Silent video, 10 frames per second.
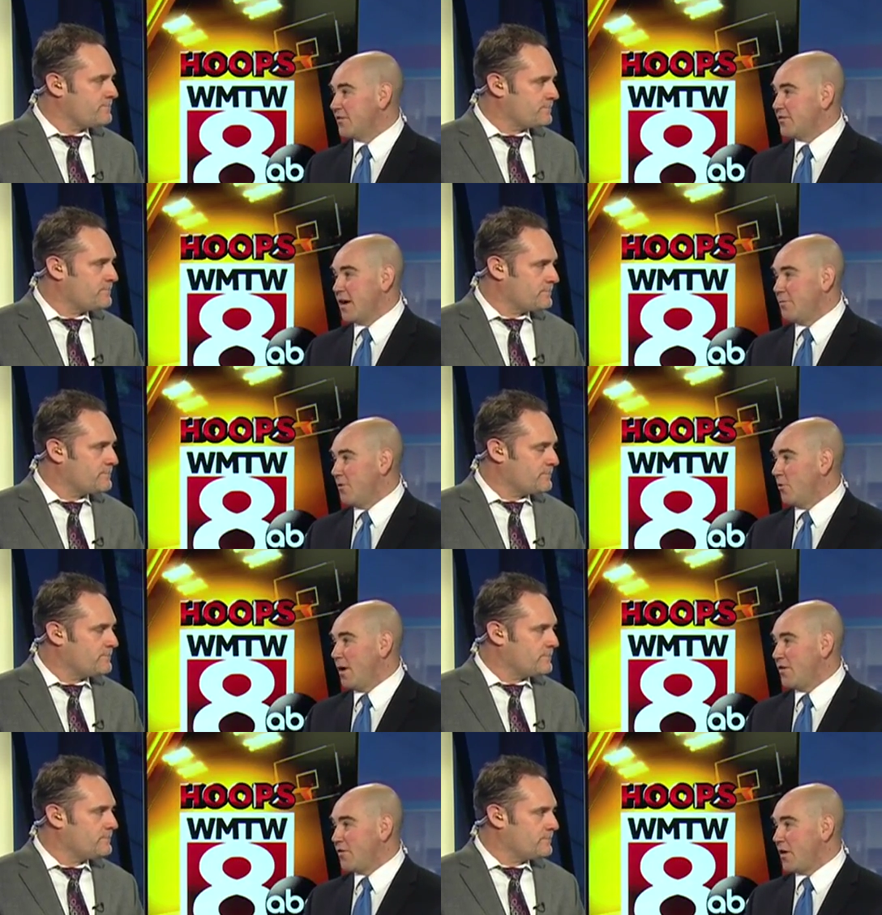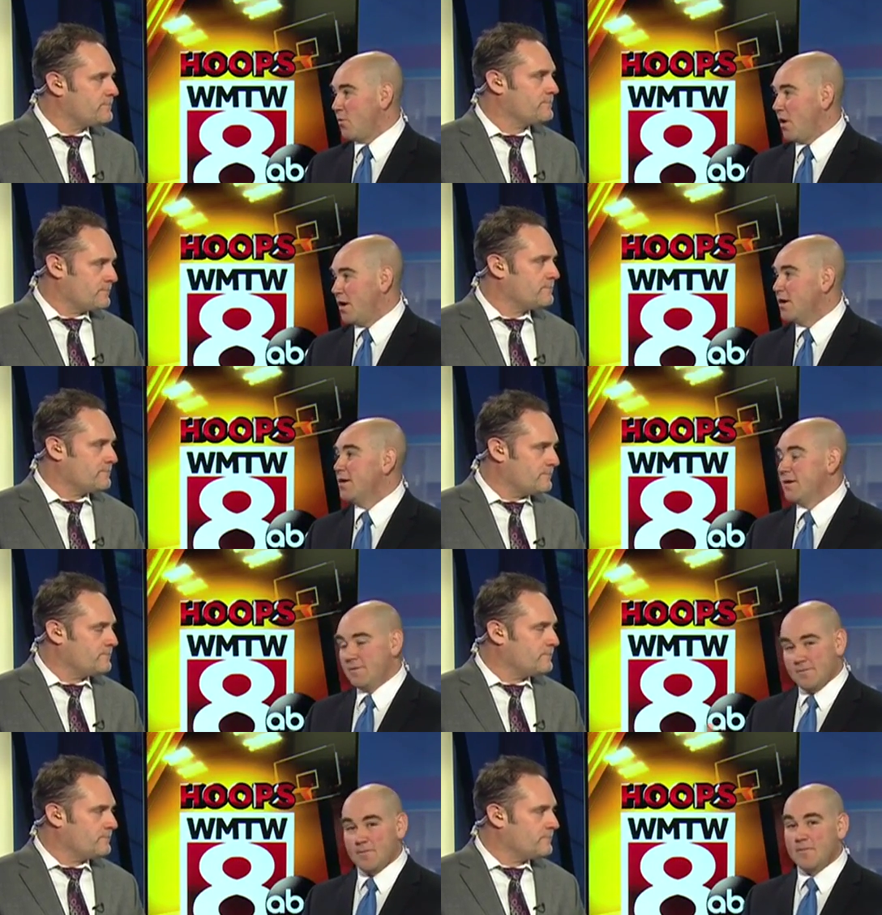Speaker 1: get the tempo the way that they want,
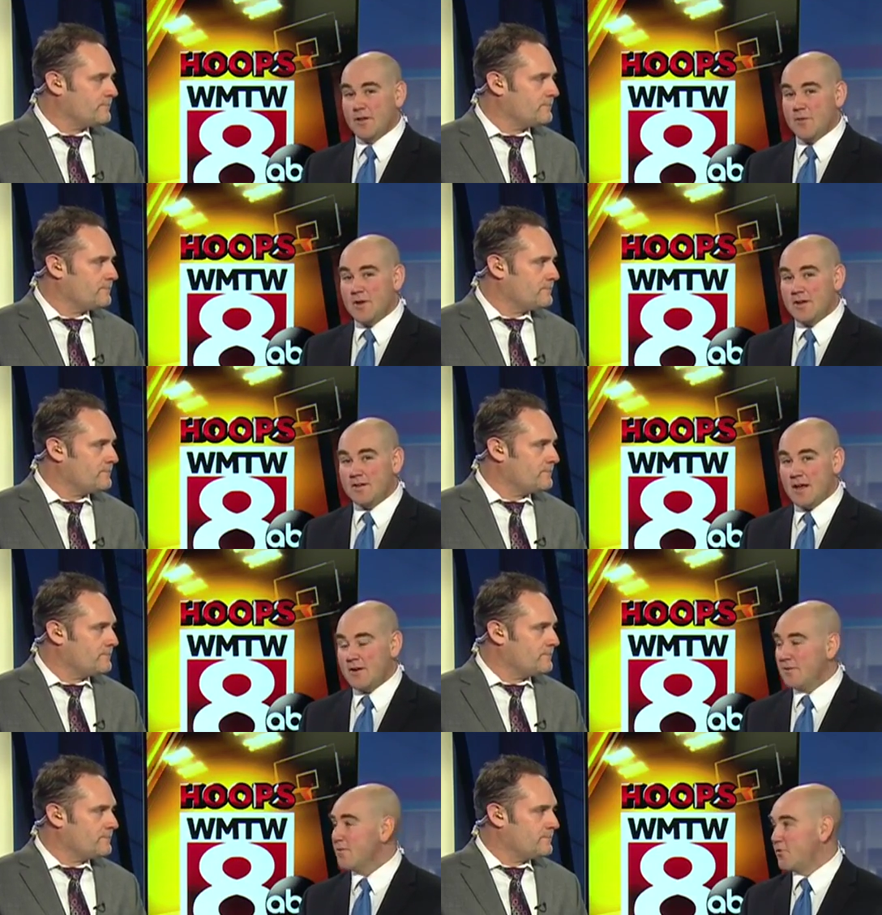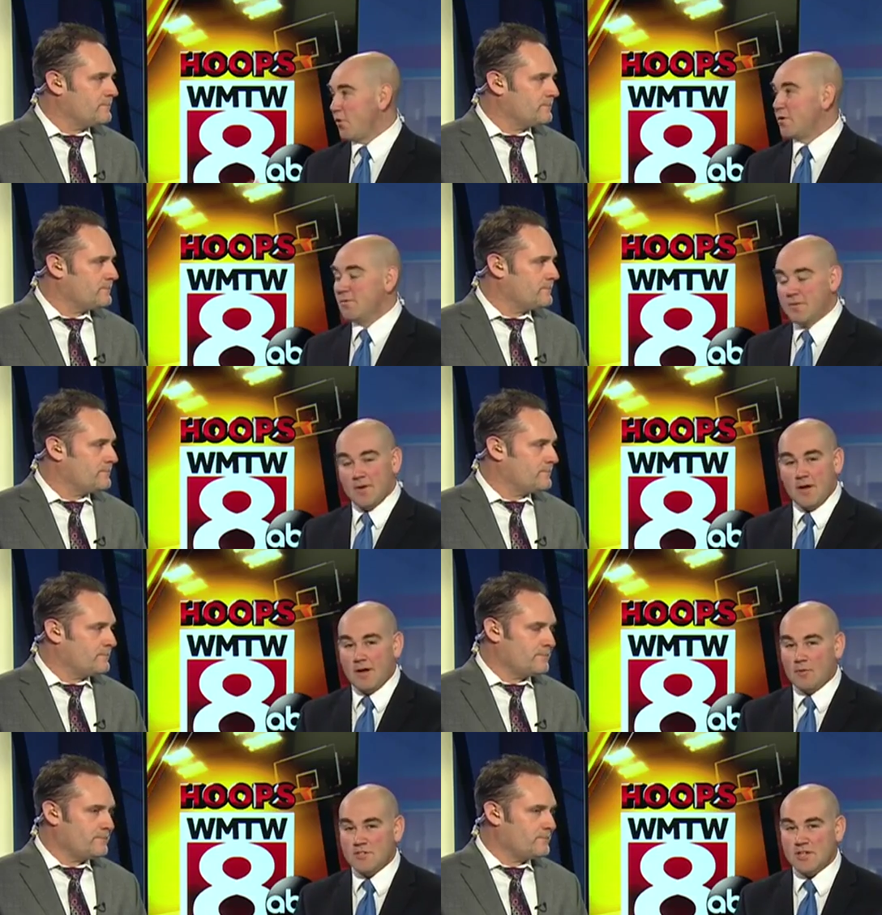they could be a contender. Thornton
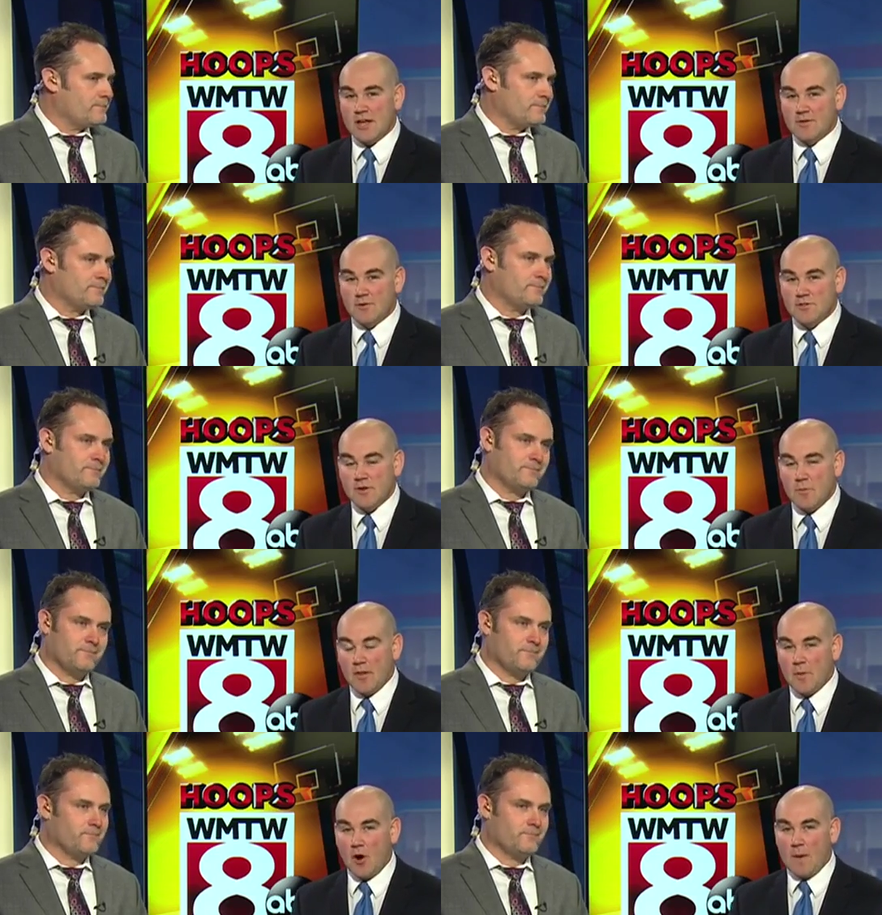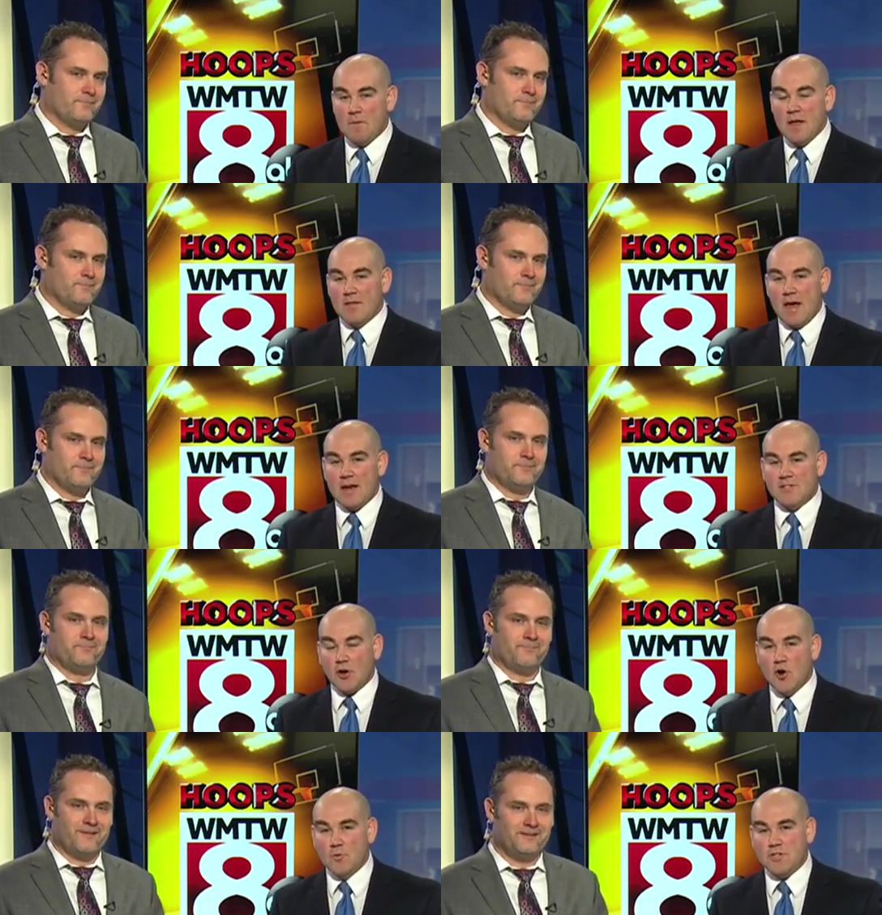once again, don't sleep on them. All right, that is
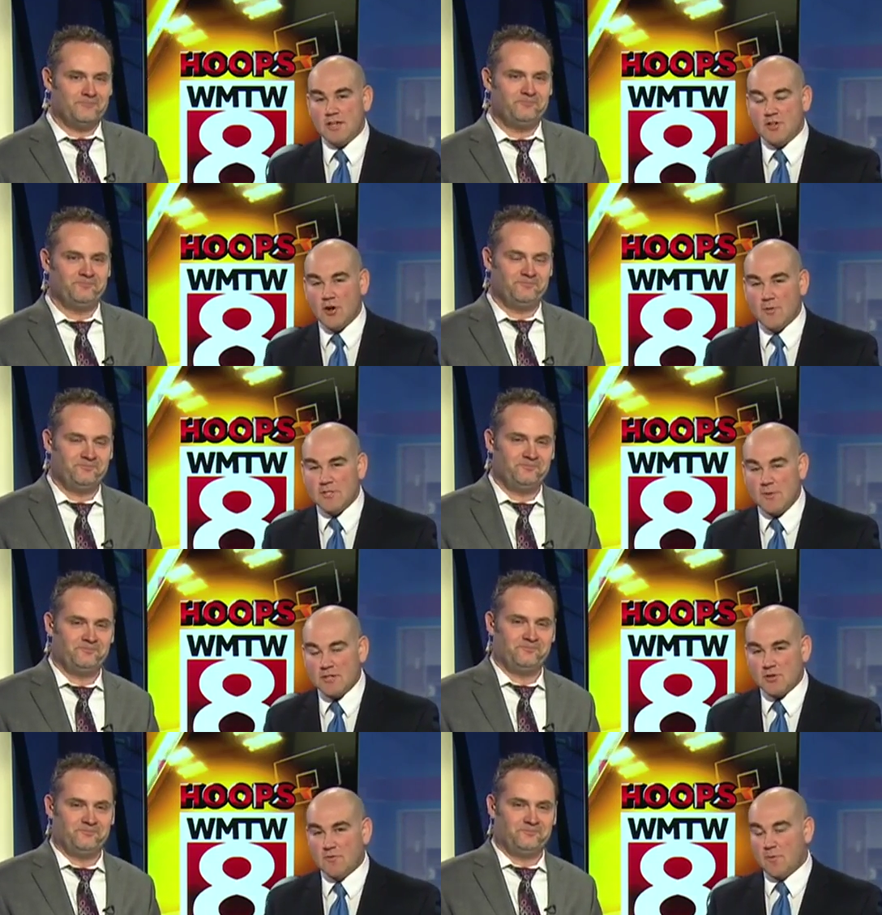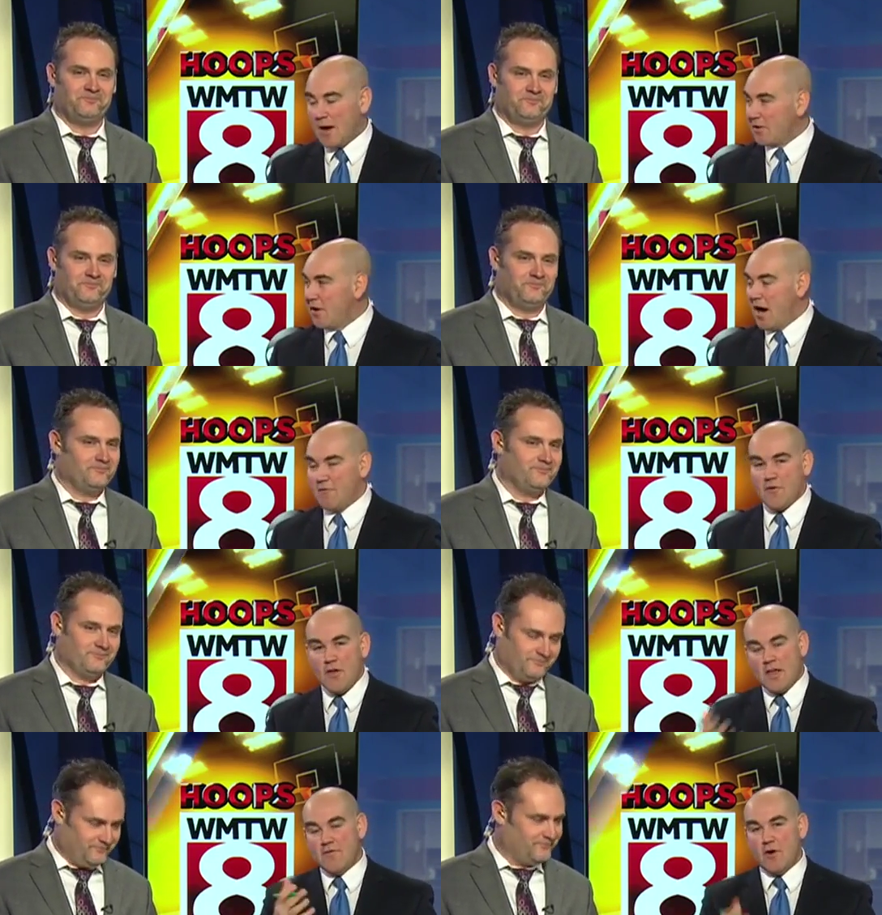our Hoops 8 Tournament special for Michael Hoffer.
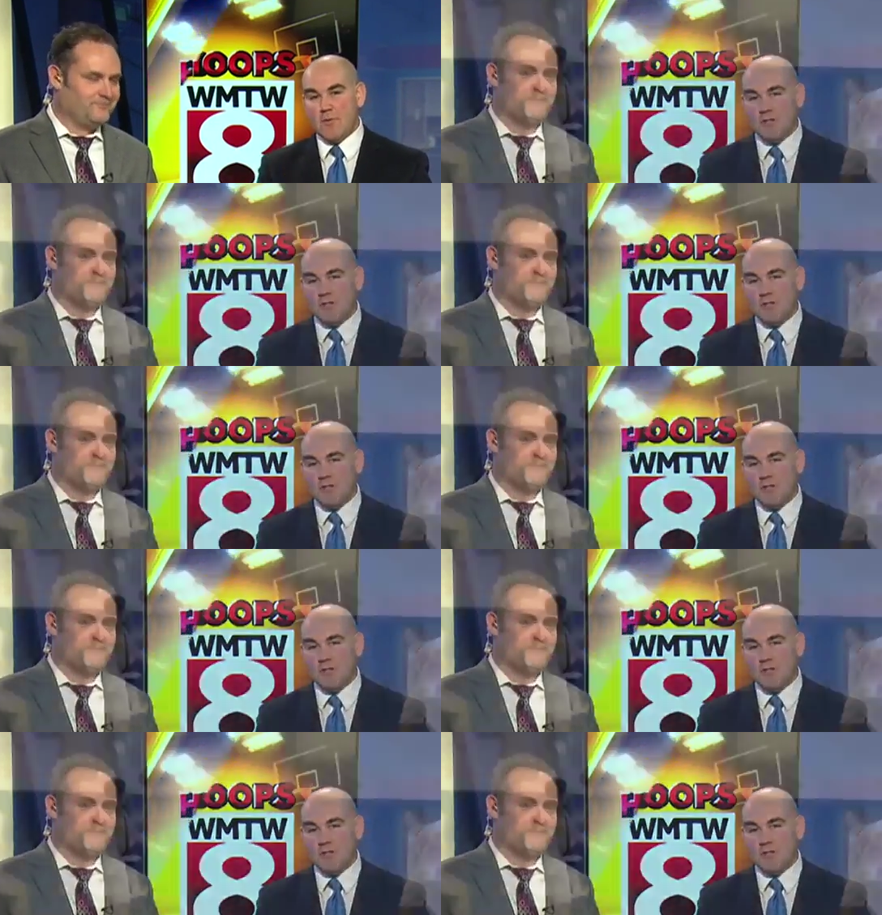Thank you very